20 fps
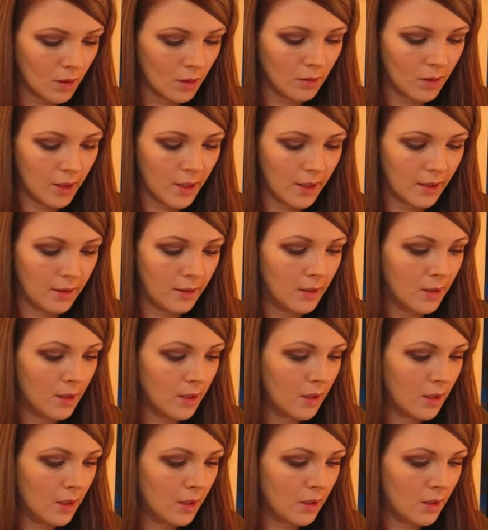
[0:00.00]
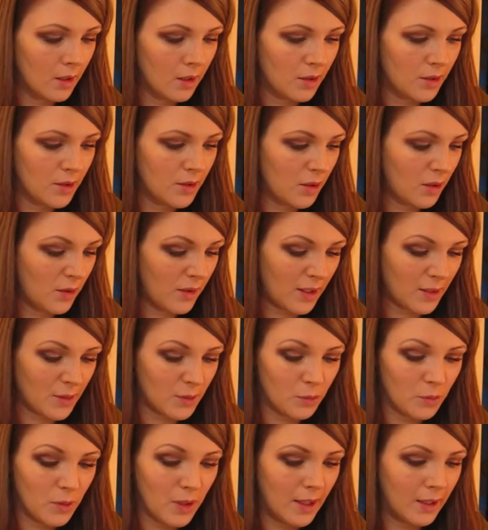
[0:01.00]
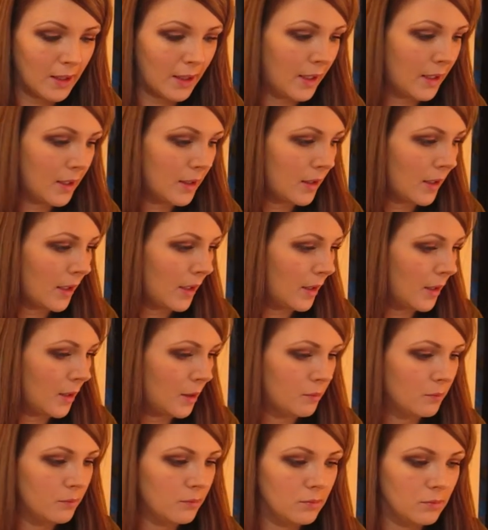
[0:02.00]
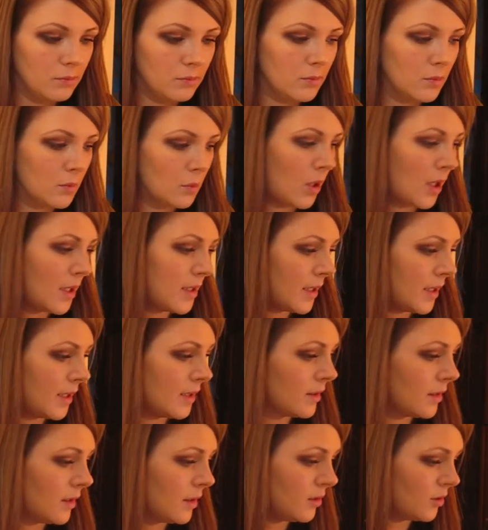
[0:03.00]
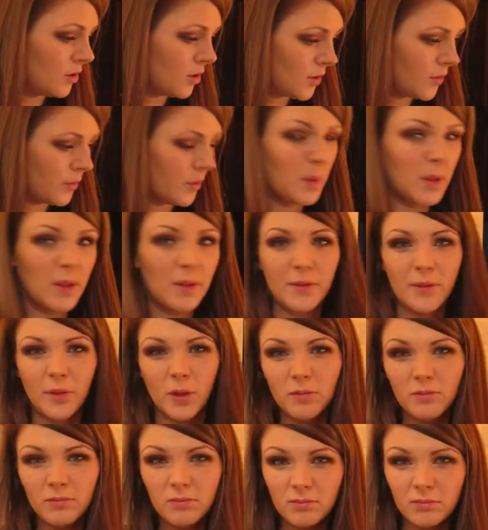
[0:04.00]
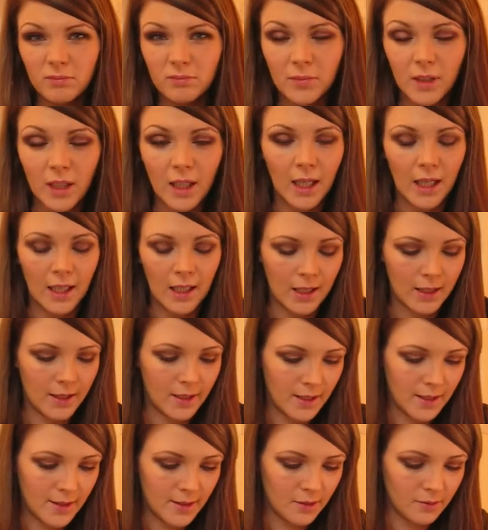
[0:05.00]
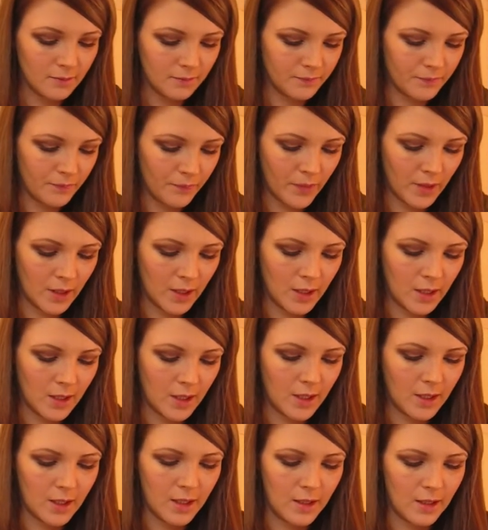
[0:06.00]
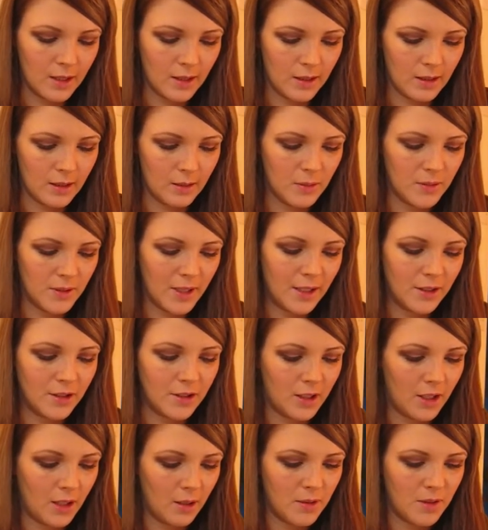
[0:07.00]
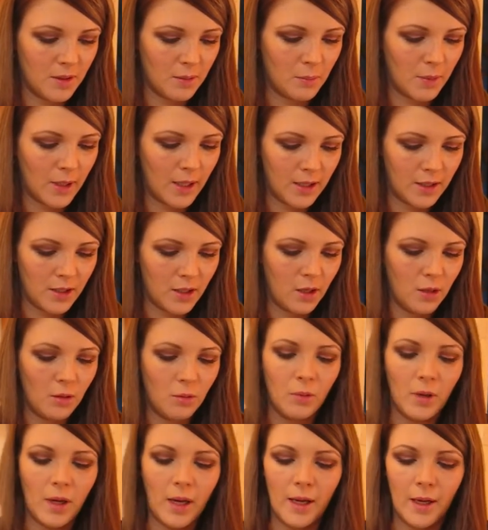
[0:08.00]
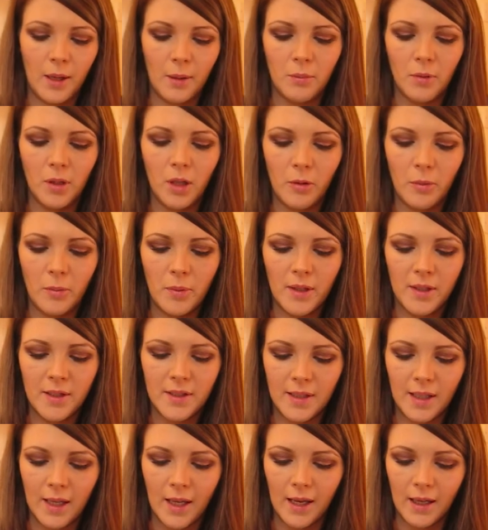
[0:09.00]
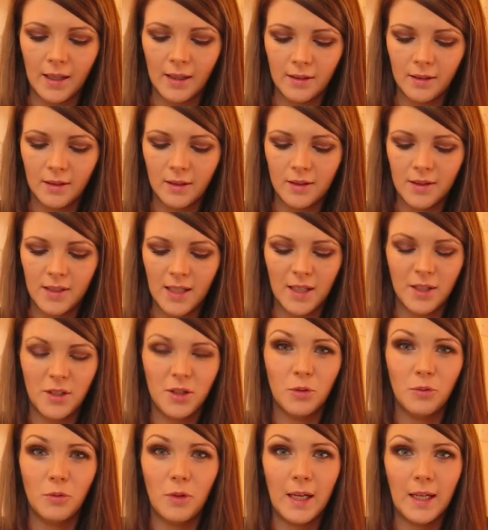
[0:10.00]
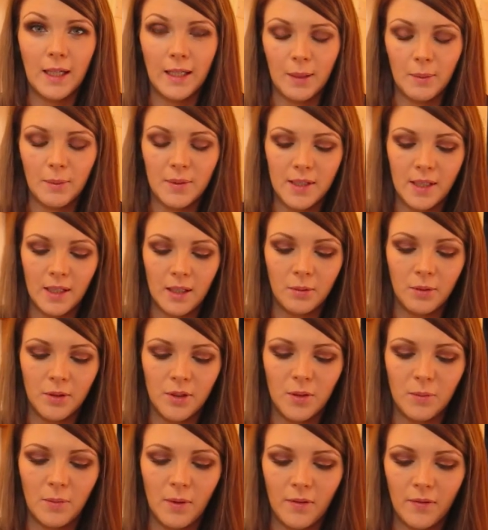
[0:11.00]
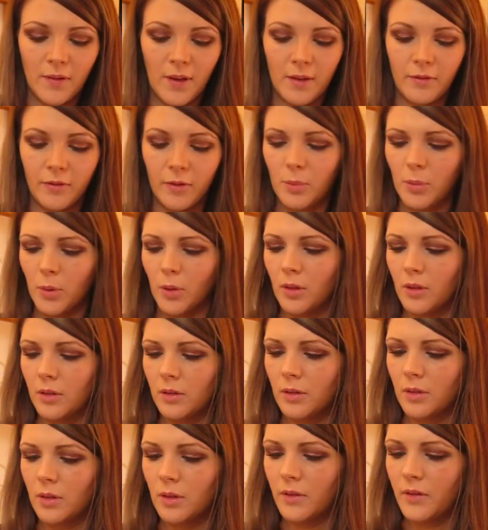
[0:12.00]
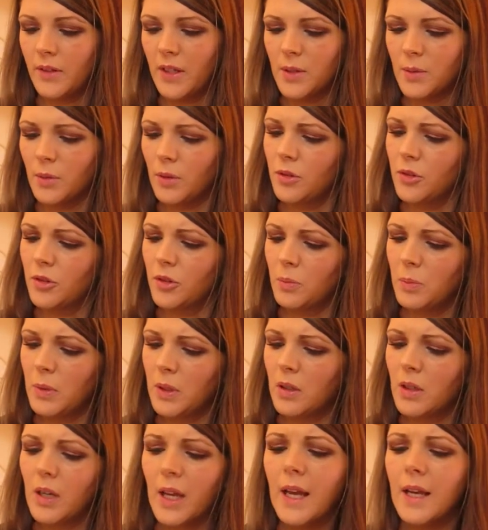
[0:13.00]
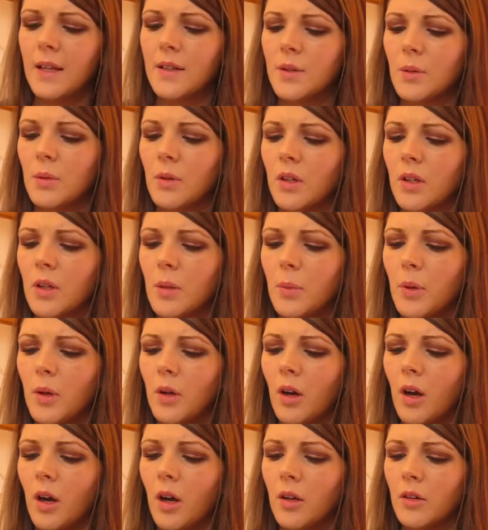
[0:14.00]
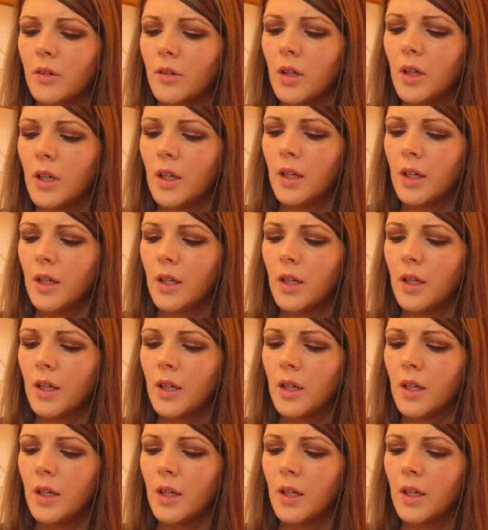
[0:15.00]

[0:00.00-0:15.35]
Okay, so that's really what I did, and just for a bit of fun I'll add this on. was actually using my new Laura Mercier Tangerine lipstick, which is my favourite, but this one should be okay. So we're going to put on